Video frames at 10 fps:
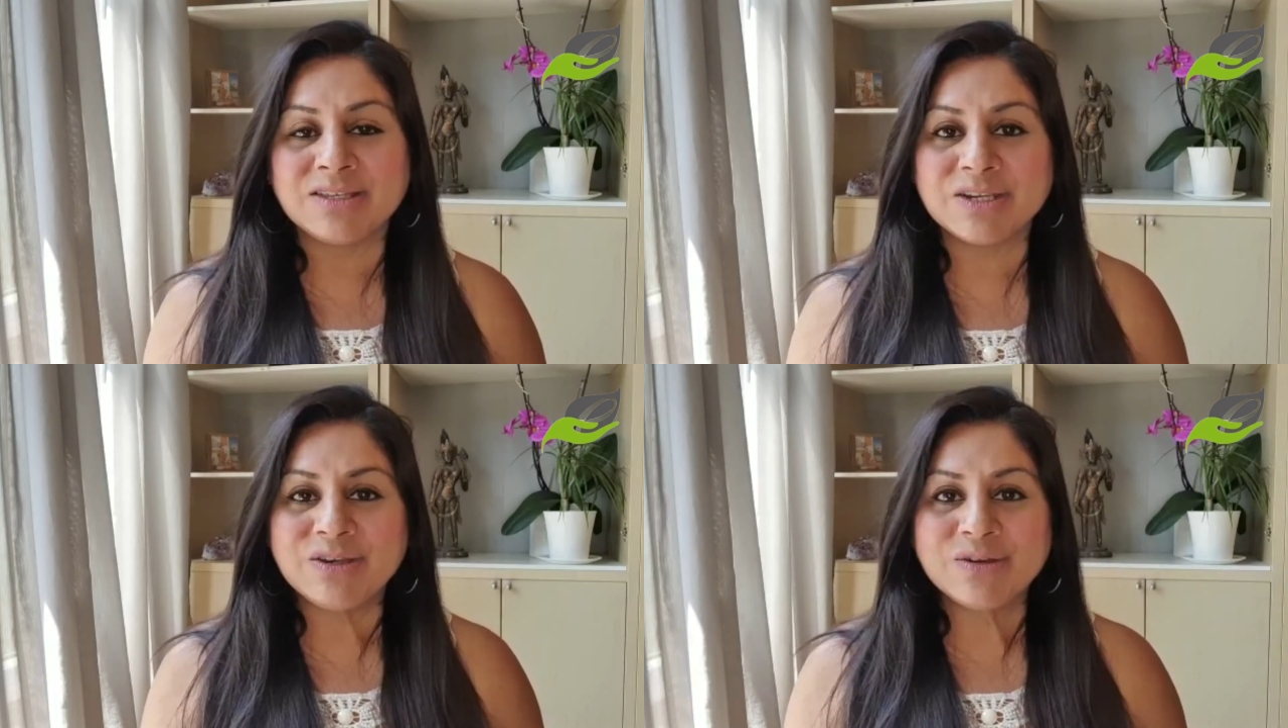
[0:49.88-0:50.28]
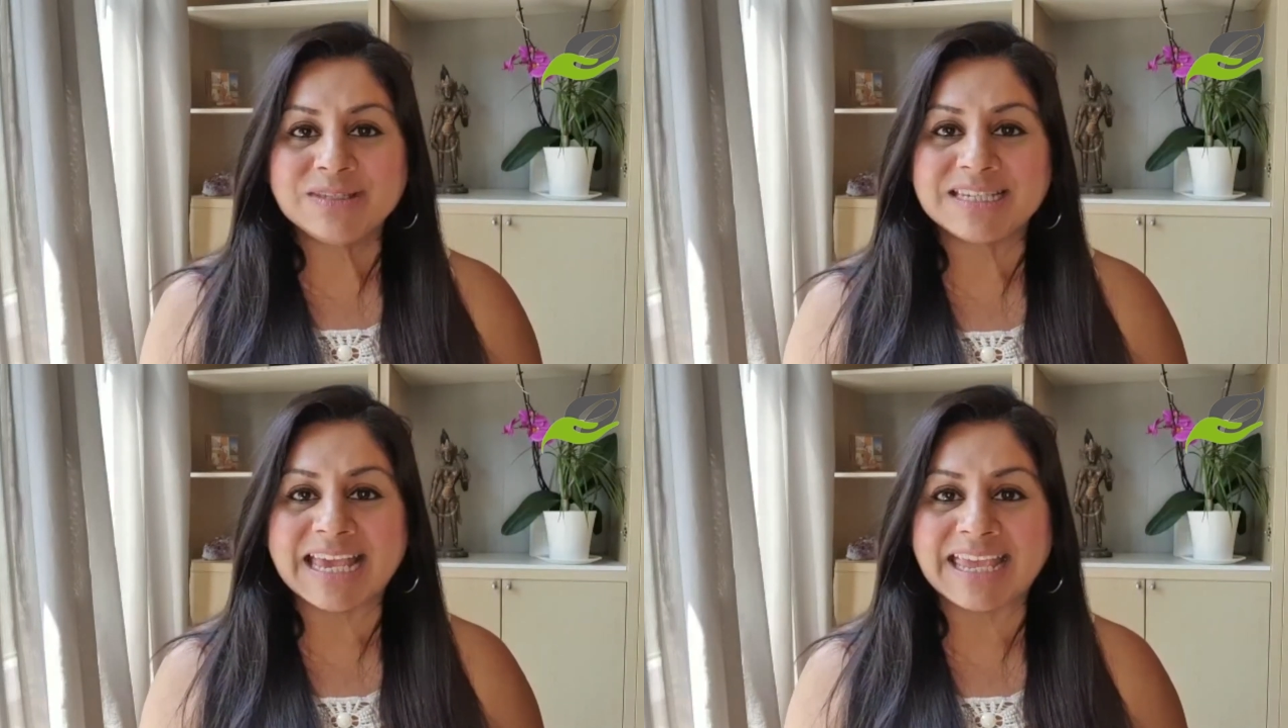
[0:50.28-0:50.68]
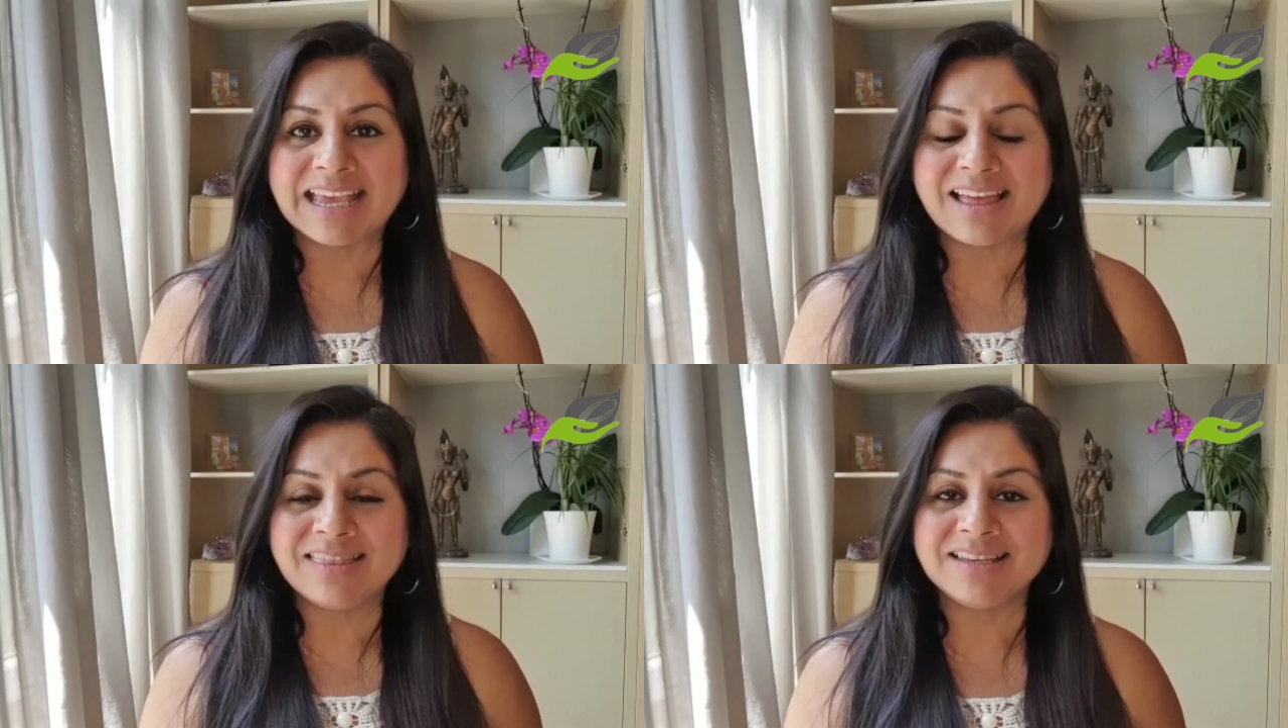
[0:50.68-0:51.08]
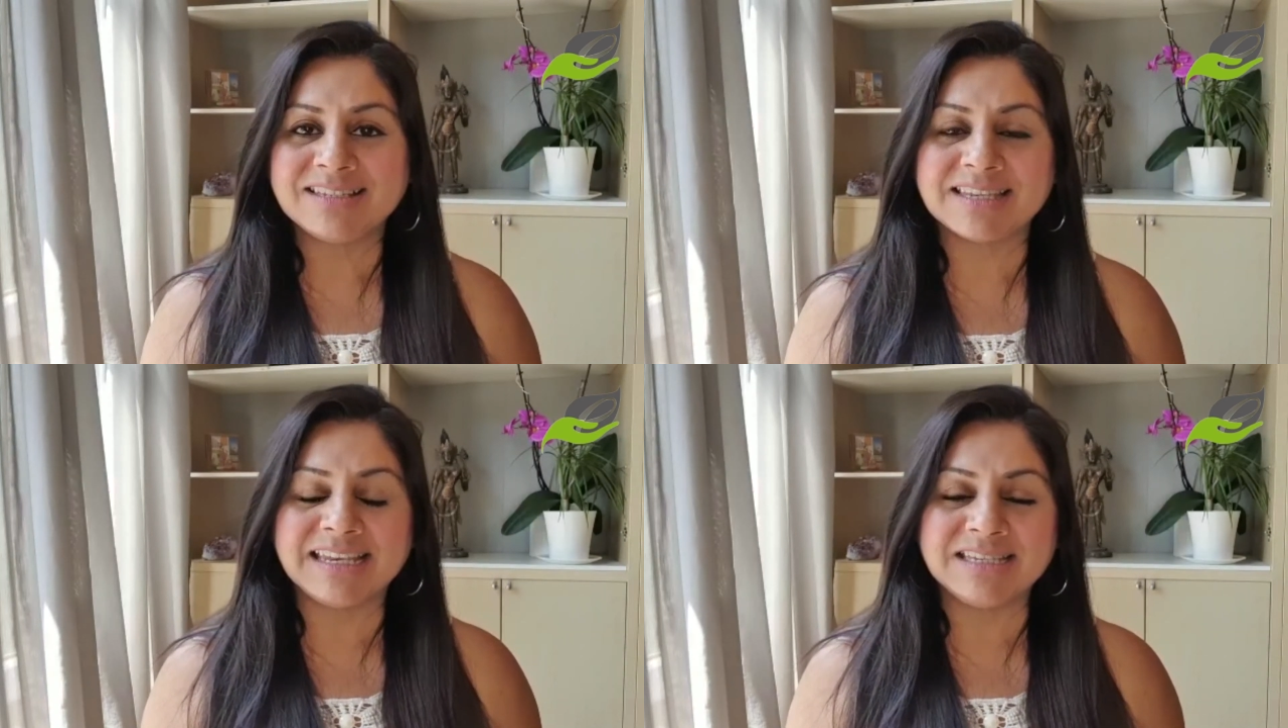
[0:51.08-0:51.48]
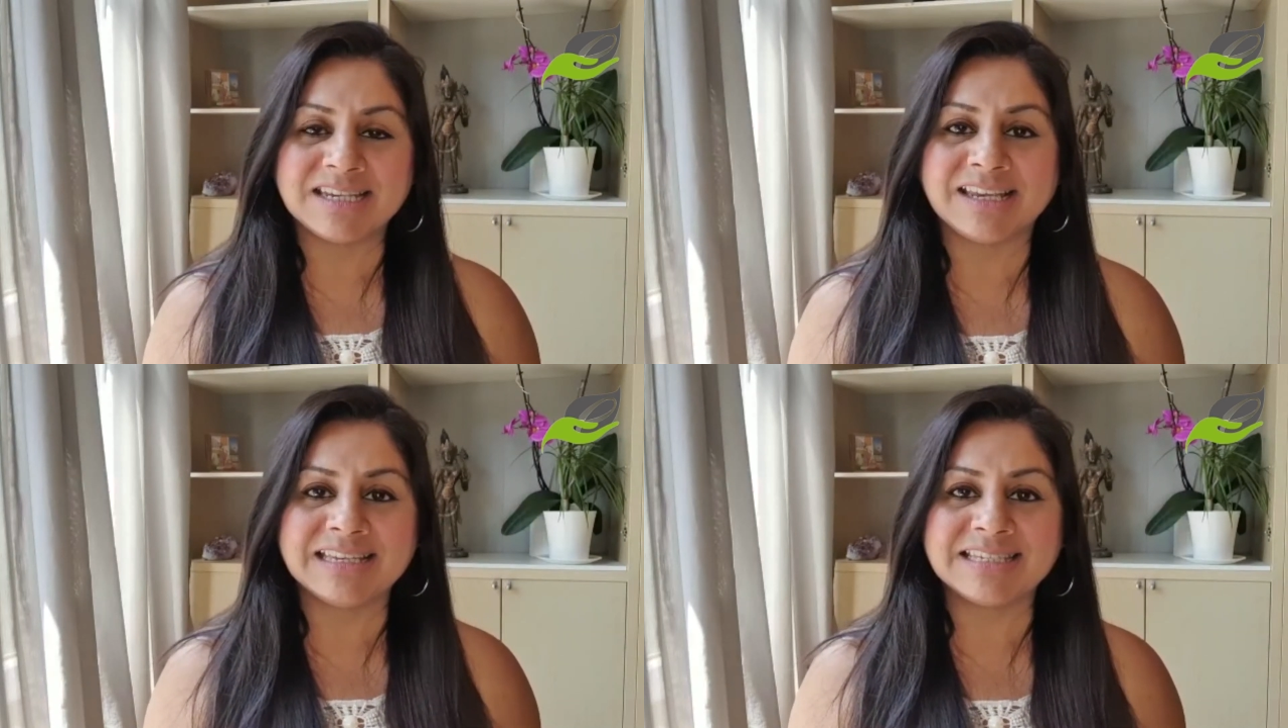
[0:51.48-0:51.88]
do not take others
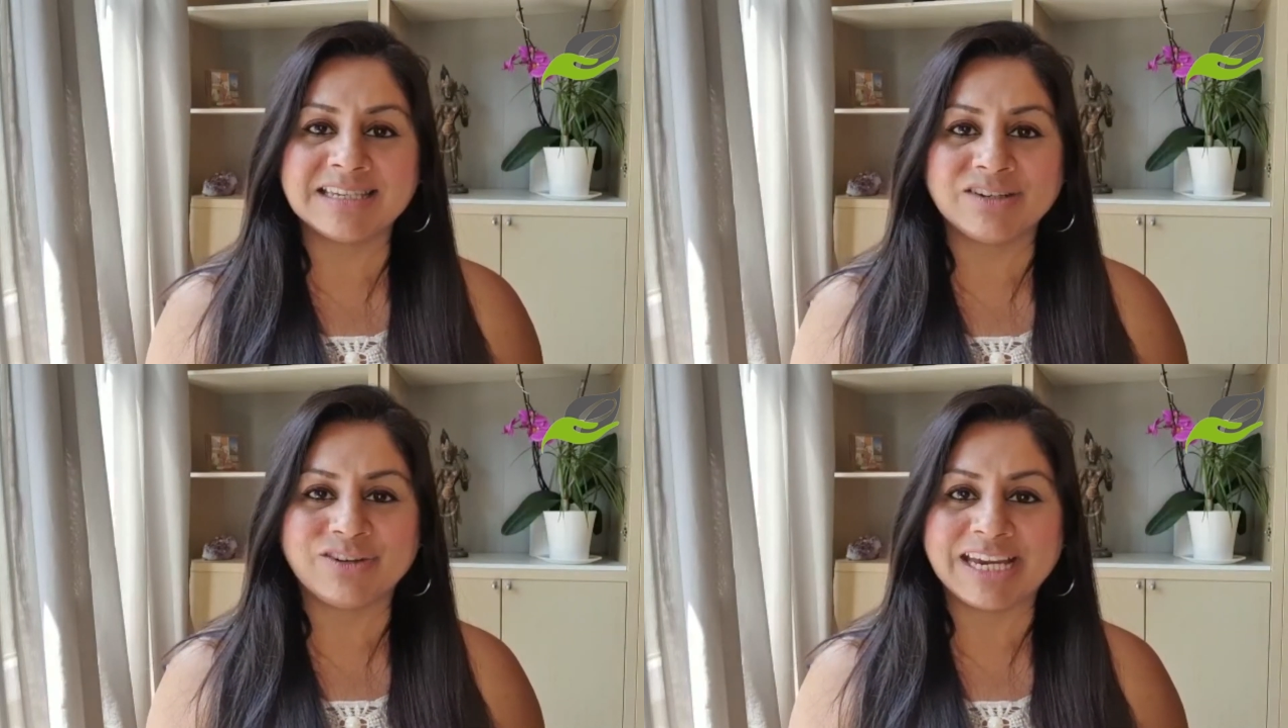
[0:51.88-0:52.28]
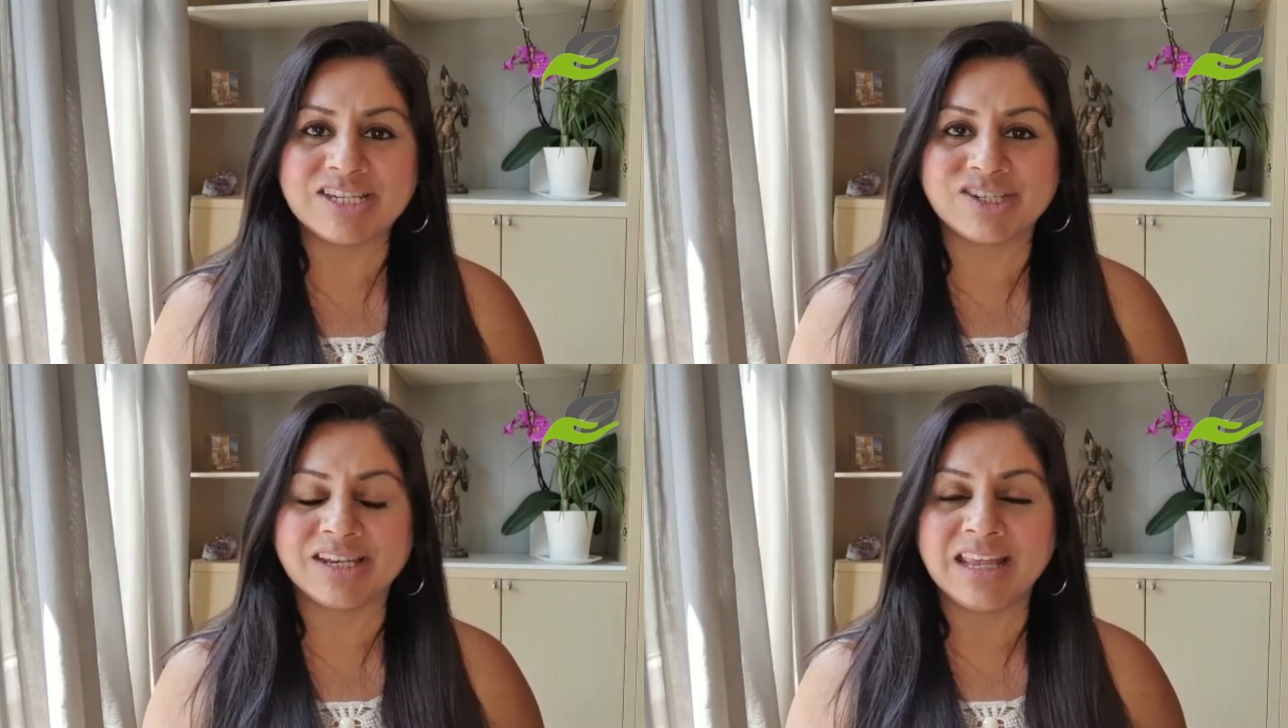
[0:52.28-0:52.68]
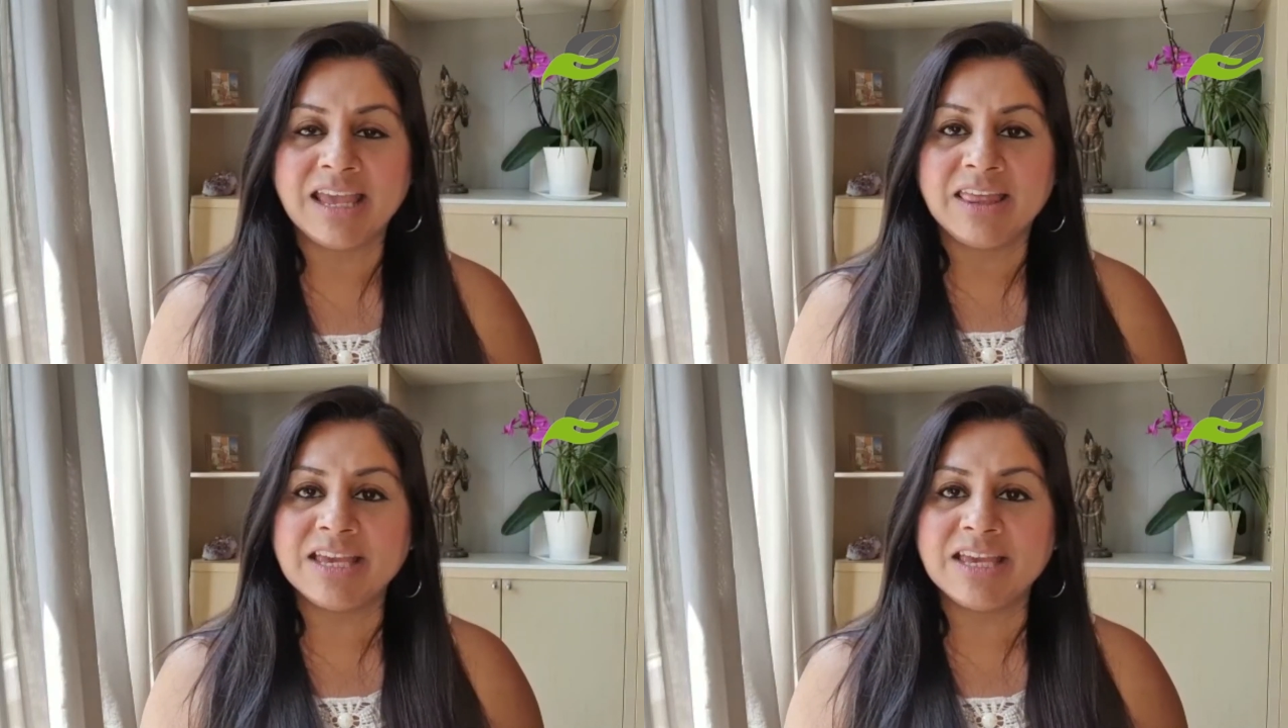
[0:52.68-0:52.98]
into consideration.